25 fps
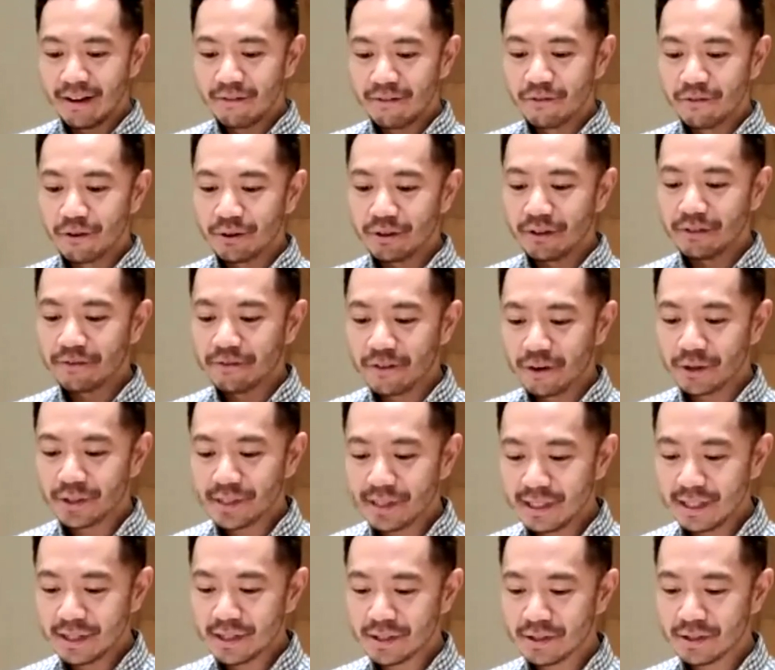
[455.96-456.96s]
For the
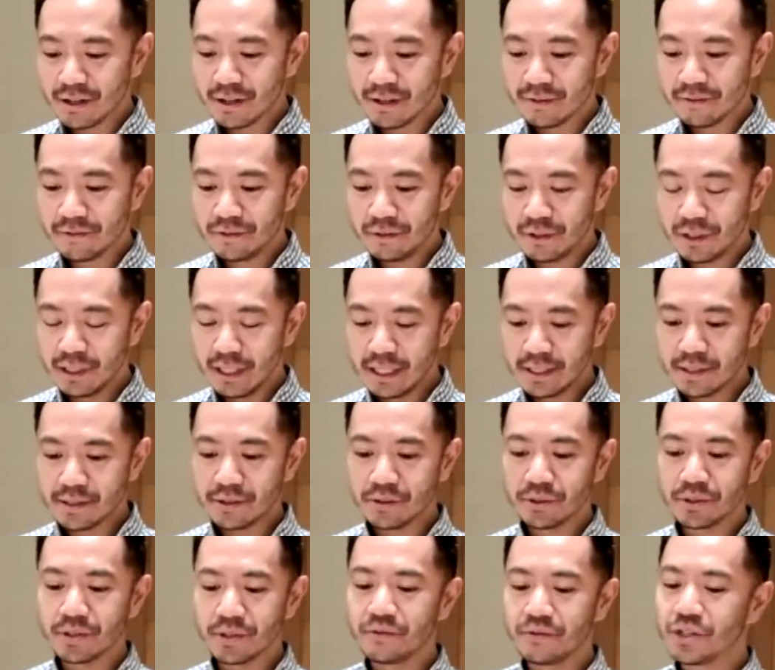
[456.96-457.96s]
first
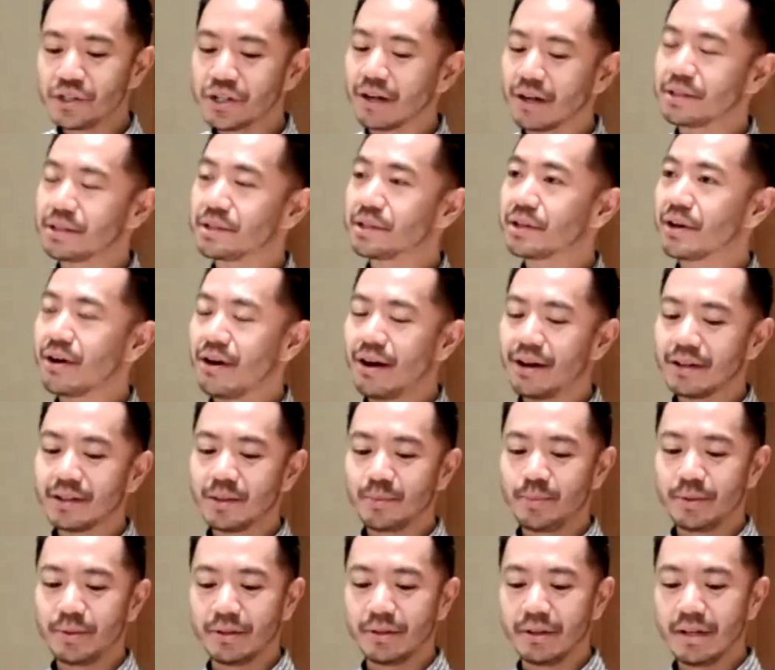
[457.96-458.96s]
listeners of John's
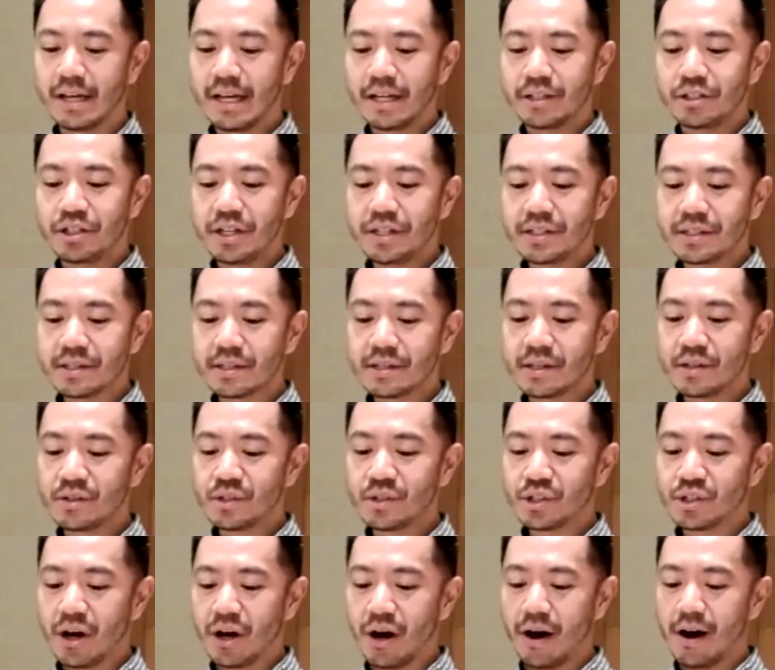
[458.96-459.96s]
gospel,
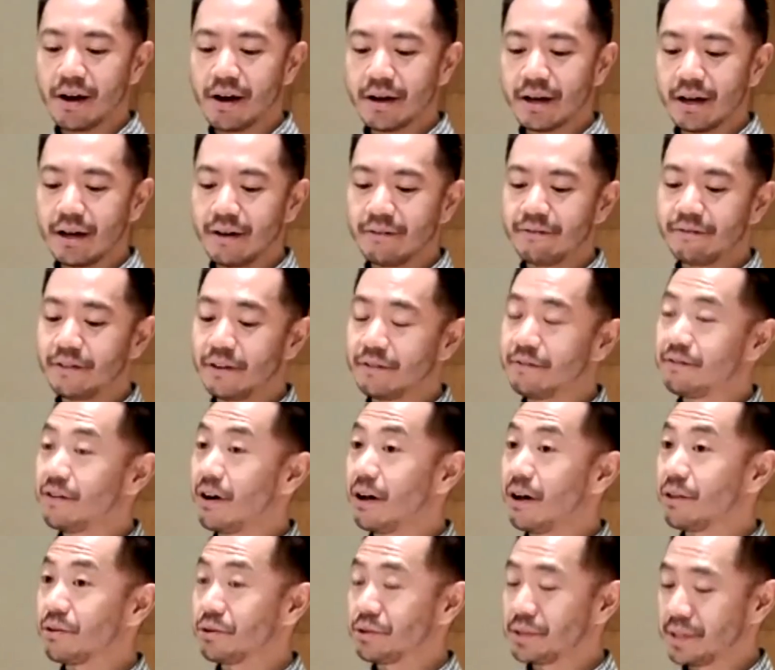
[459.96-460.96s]
Jesus' talk of the
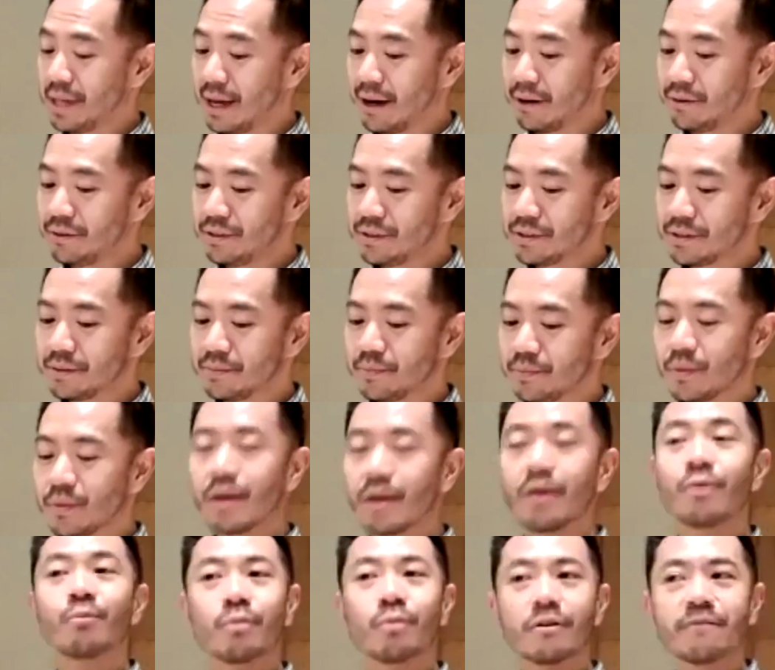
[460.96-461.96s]
Father's house
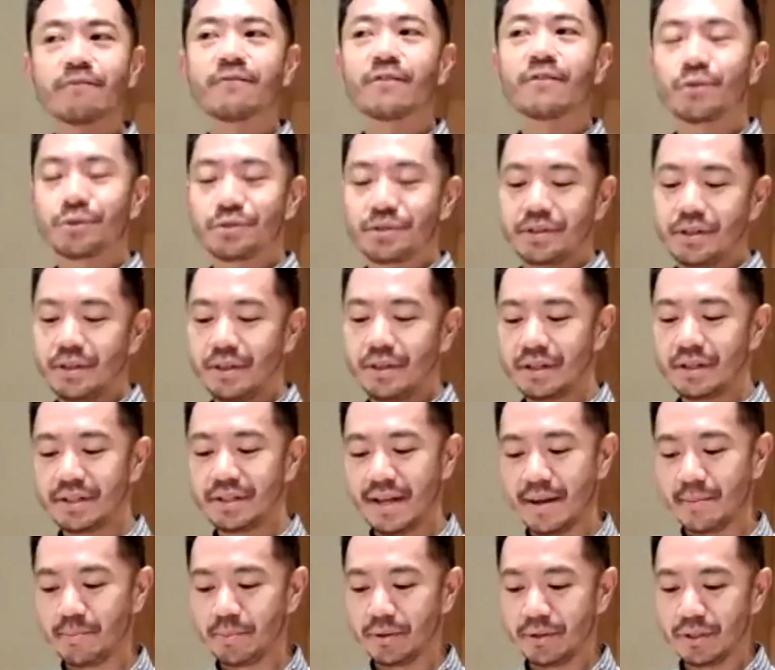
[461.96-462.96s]
refers to the
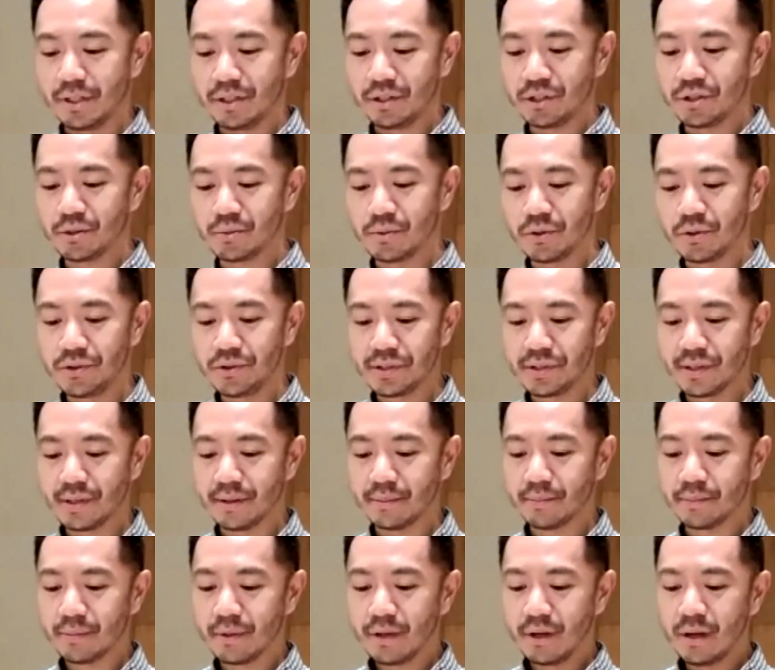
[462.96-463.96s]
temple in
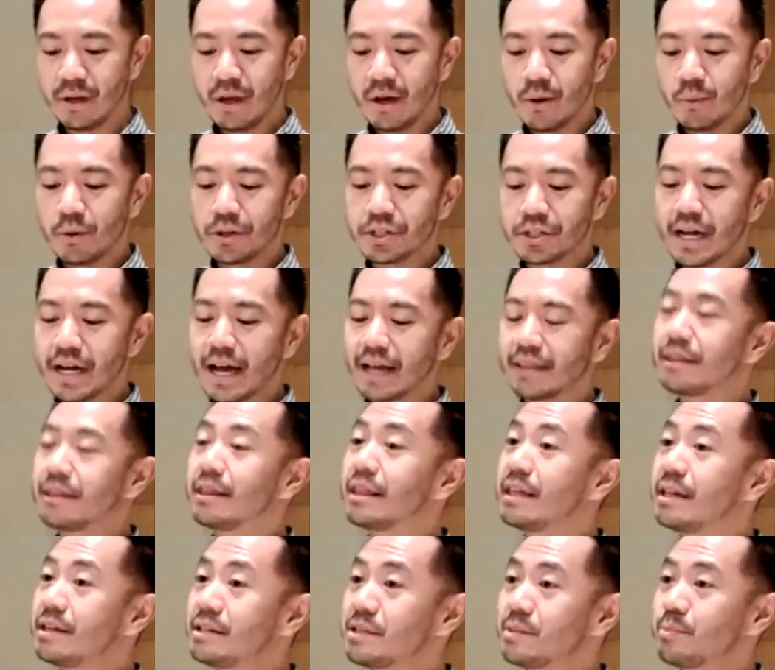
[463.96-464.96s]
Jerusalem, which
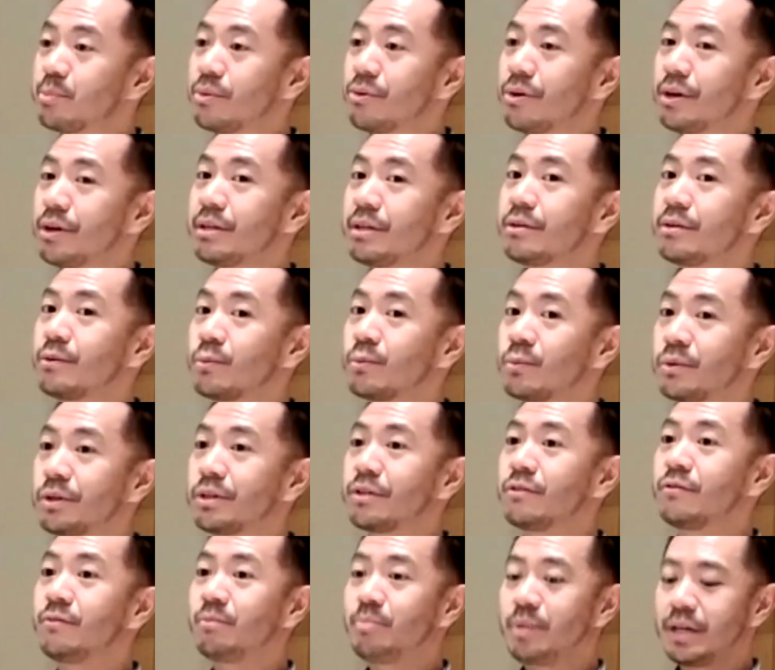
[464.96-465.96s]
at this point would
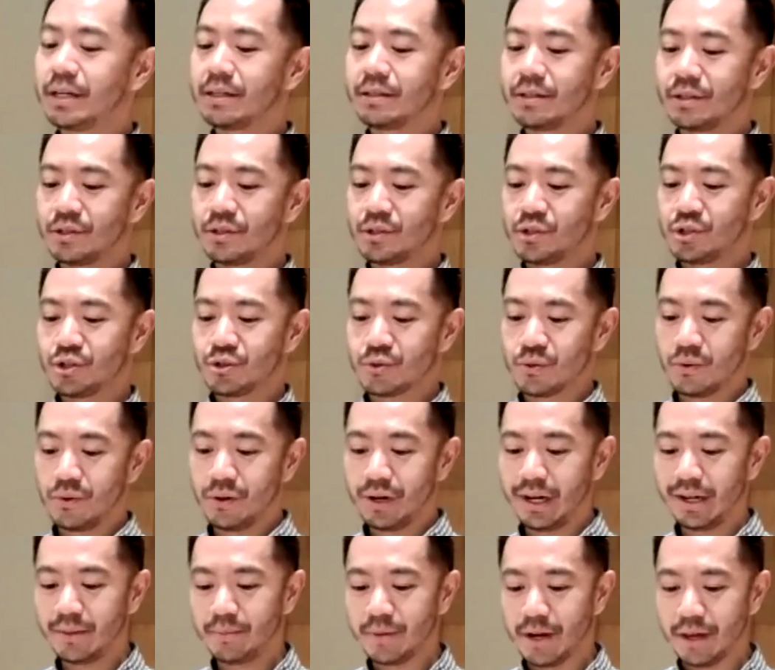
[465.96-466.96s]
have been
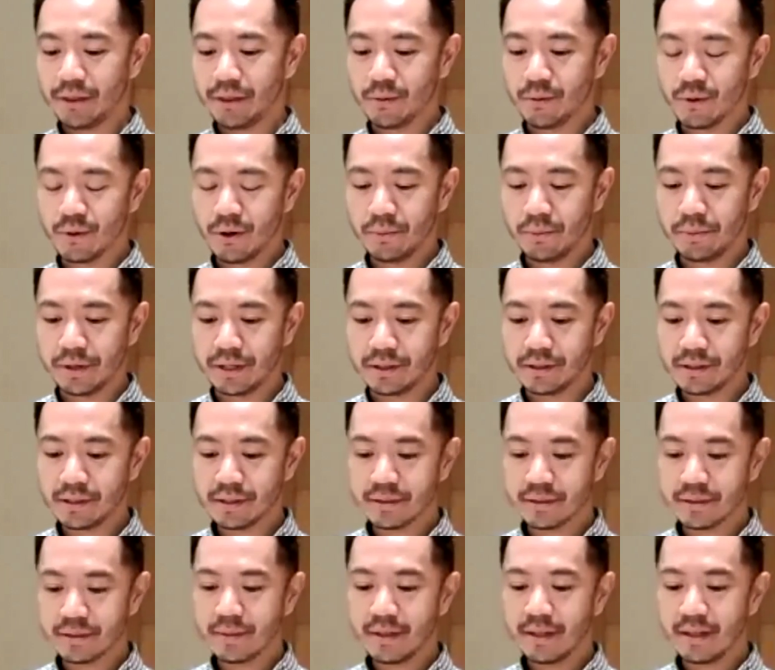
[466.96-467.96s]
destroyed by the
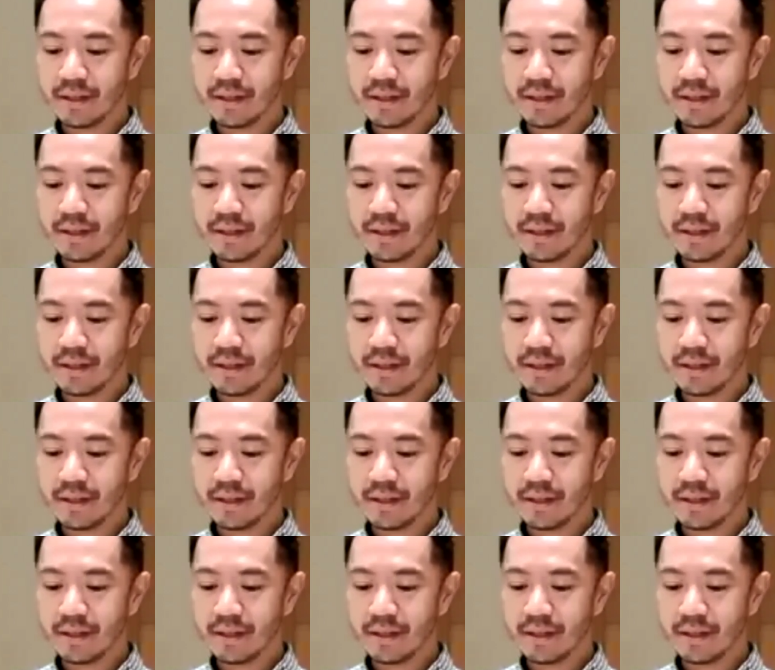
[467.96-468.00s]
Romans.